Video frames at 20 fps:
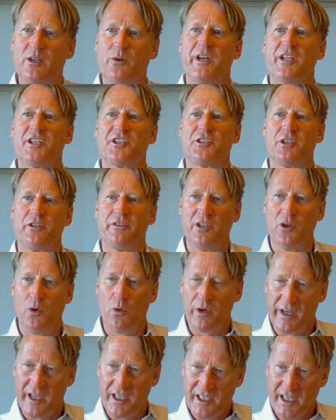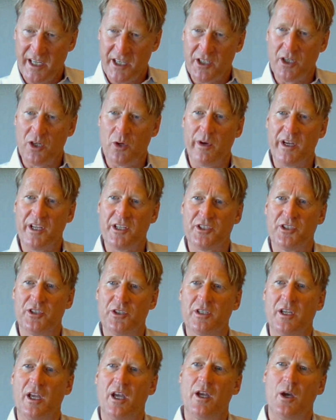question, the organization
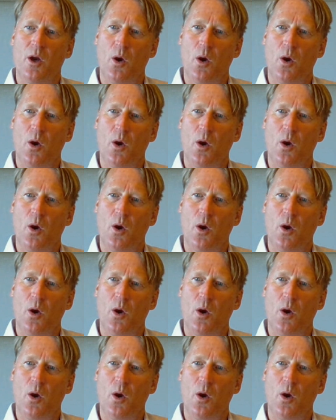questions,